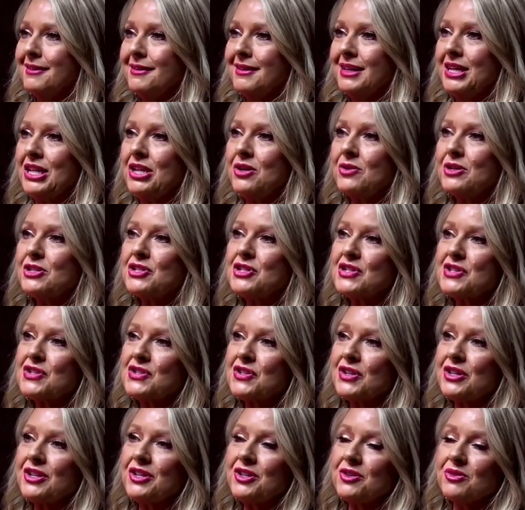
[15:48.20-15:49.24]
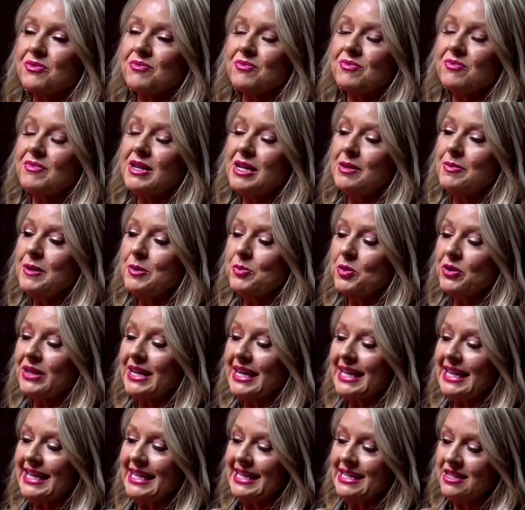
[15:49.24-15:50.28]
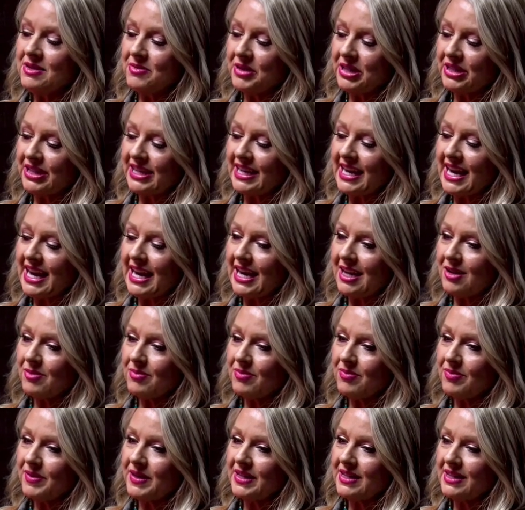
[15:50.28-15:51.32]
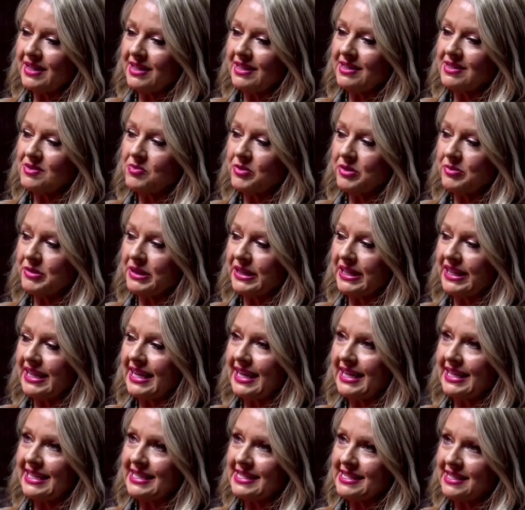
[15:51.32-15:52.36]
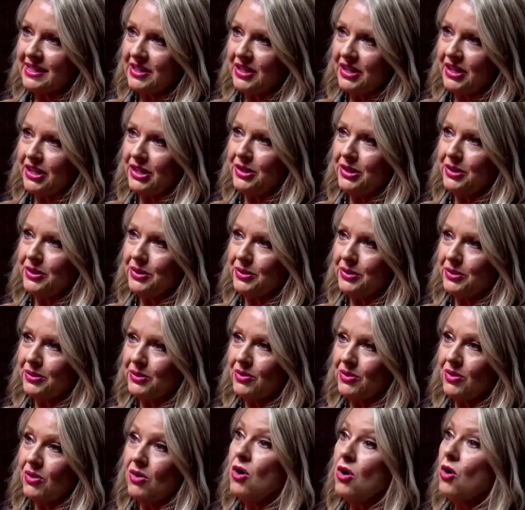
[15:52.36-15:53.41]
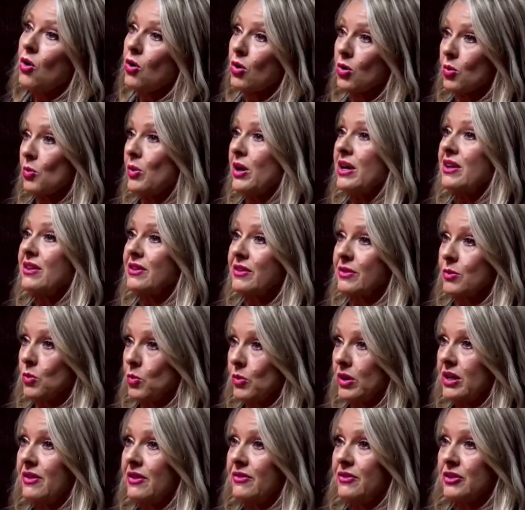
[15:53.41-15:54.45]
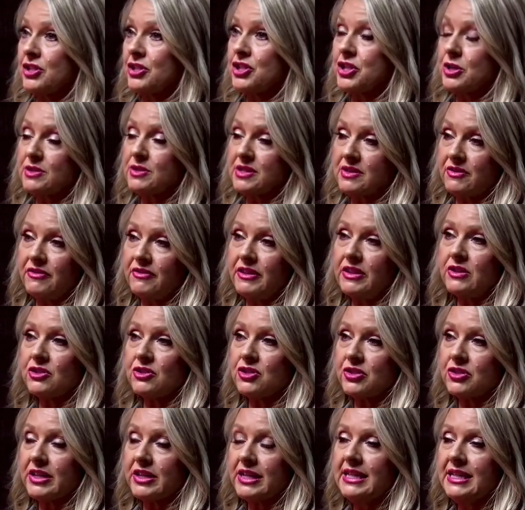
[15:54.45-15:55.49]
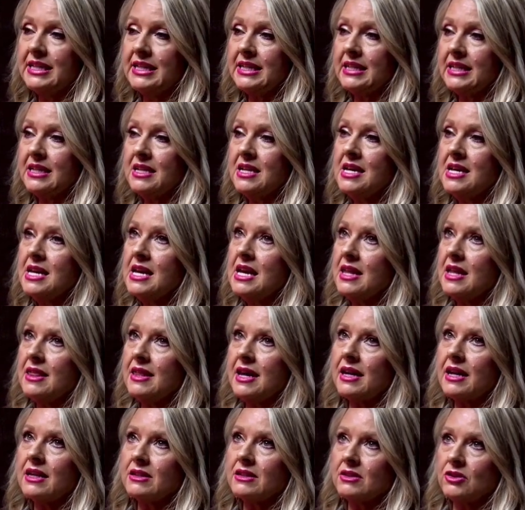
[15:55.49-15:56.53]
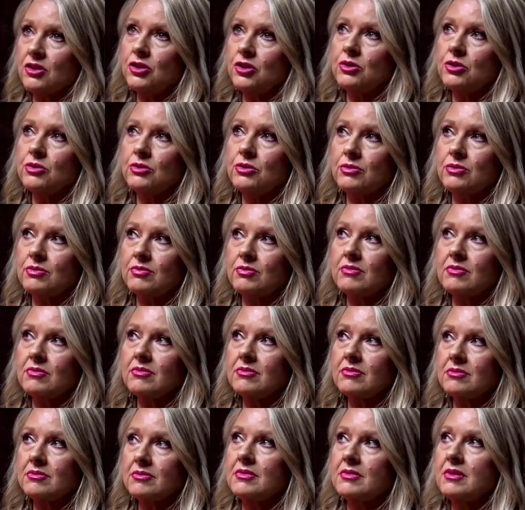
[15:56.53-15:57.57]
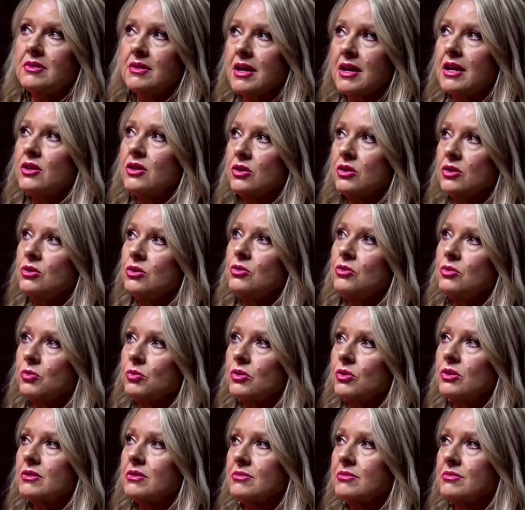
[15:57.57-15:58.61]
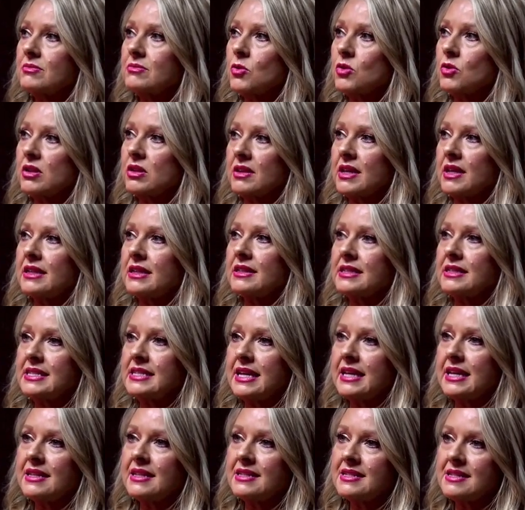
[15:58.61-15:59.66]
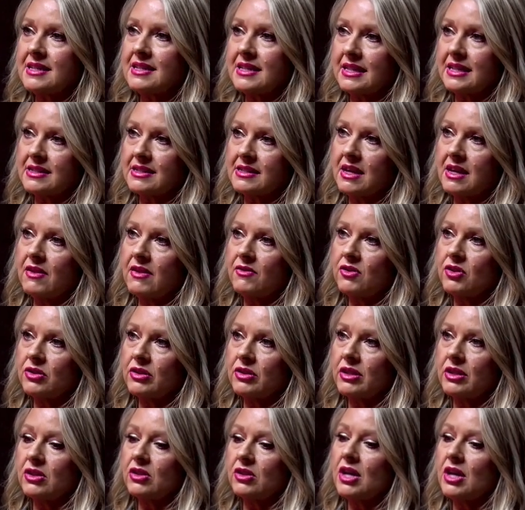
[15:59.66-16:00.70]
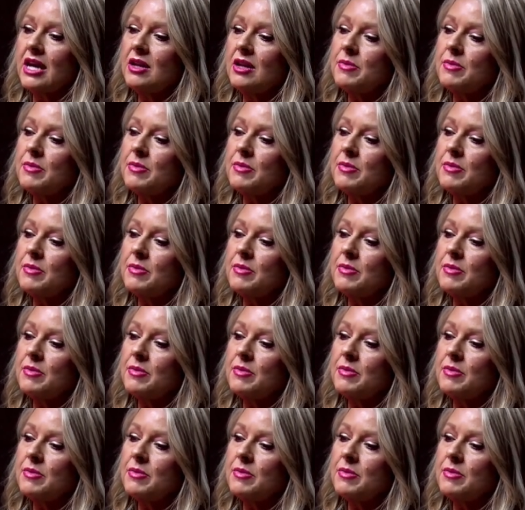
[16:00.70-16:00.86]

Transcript: you know, it just, you know, many people get into Mary Kay, but it's when Mary Kay gets into you yeah. or whatever, whatever chosen field you're in mm-hmm. that you, that you will more than likely take it to the next level. You know, a lot